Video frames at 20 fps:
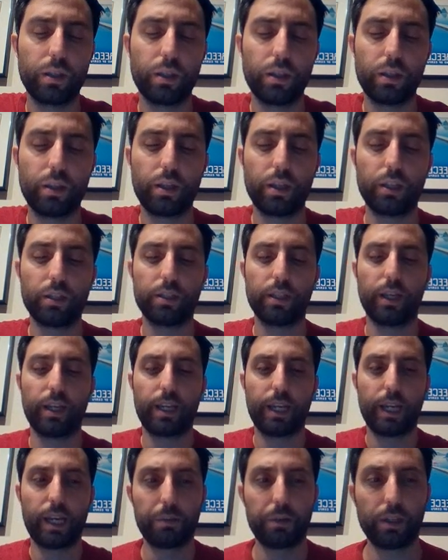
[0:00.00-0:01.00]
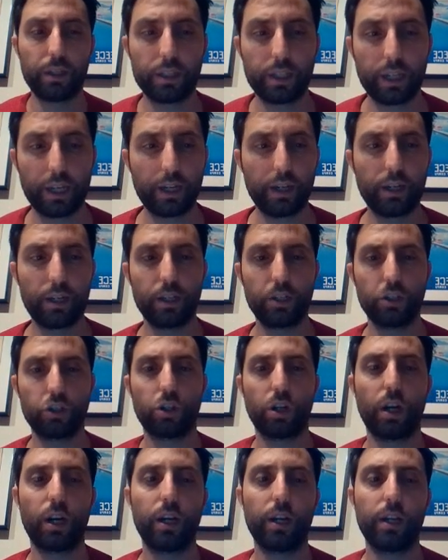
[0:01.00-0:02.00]
Things like Amulet Titan and
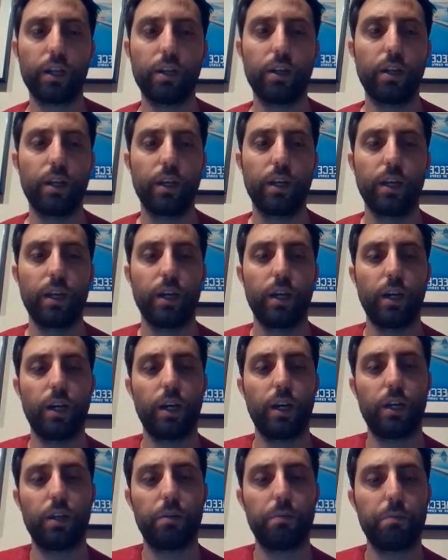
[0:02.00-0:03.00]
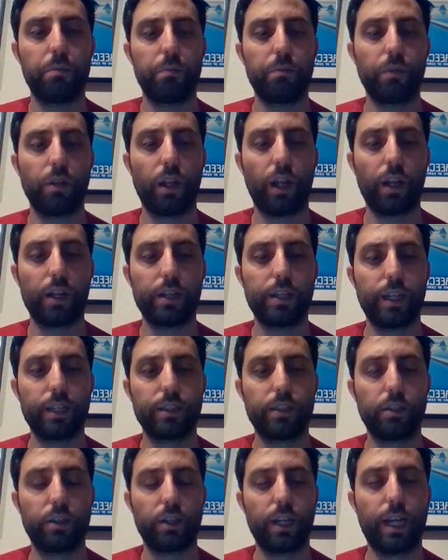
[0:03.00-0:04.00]
Tron, and a lot of decks
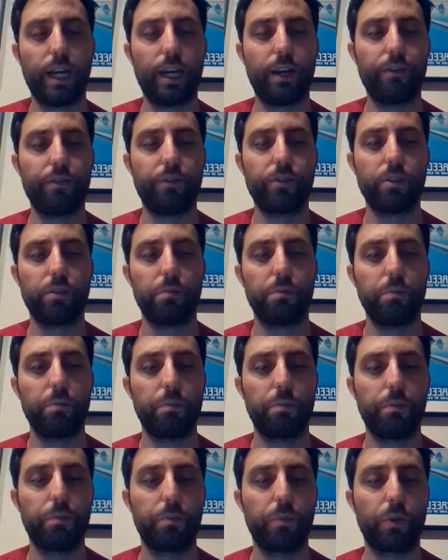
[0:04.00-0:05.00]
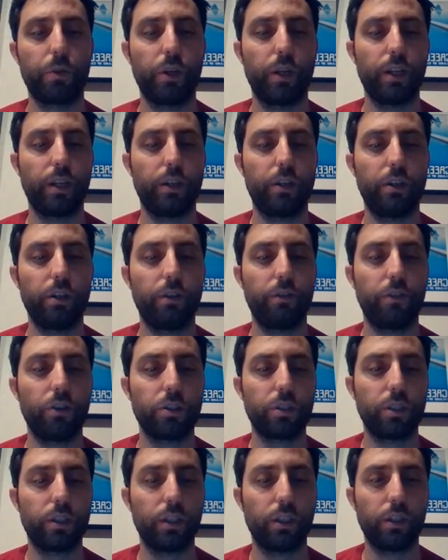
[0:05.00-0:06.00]
that are going to have some pretty good
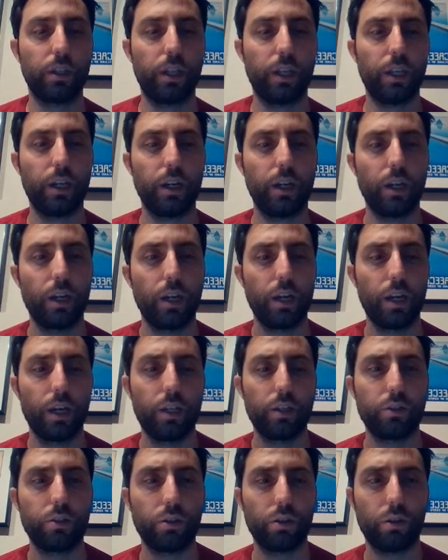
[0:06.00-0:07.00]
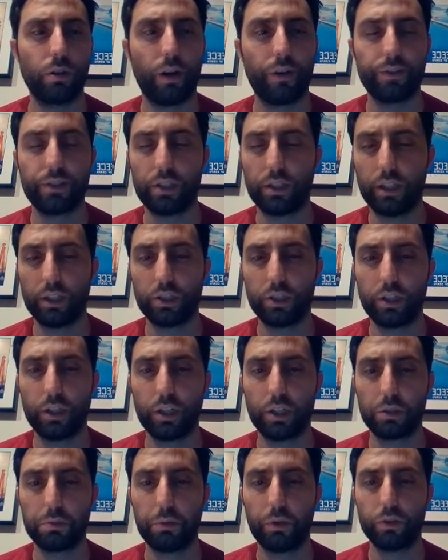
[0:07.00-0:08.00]
versatility here. So obviously Engineered
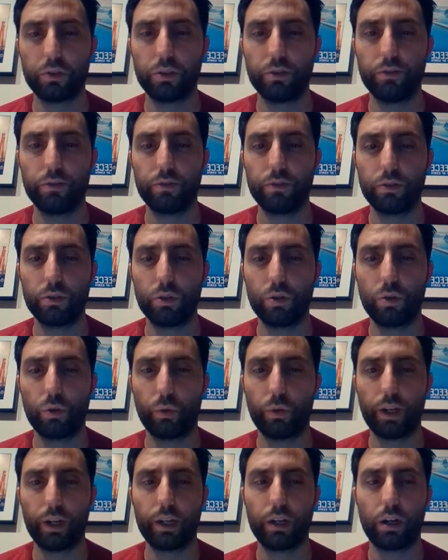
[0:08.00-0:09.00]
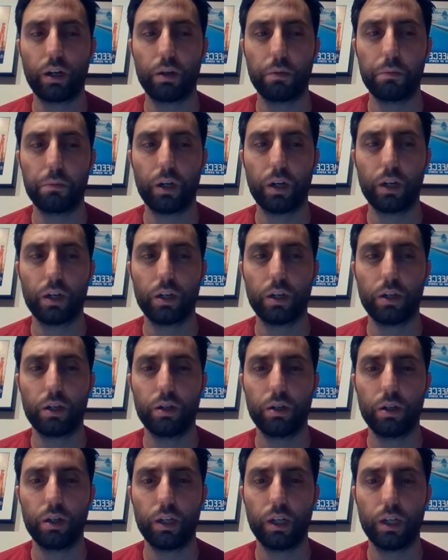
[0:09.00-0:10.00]
Explosives, great card in Modern,
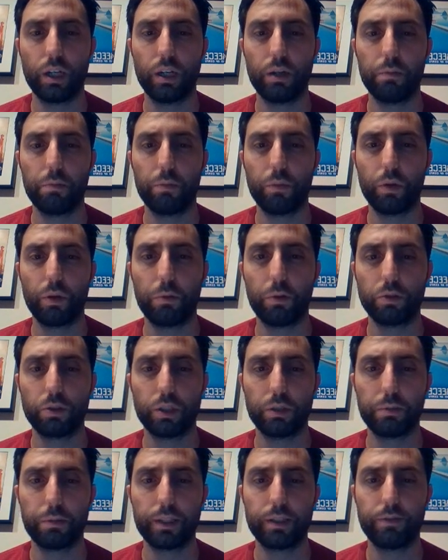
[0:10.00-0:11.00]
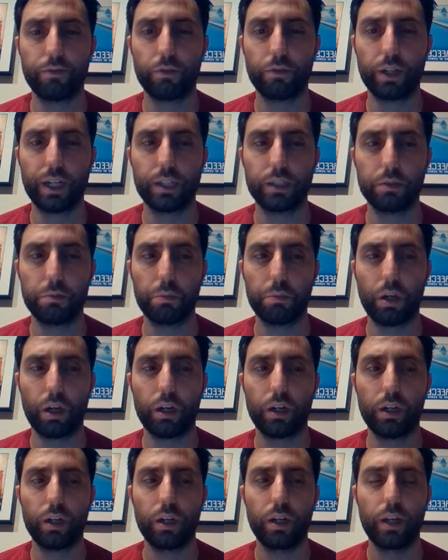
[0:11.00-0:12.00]
one of the most expensive rares in Modern,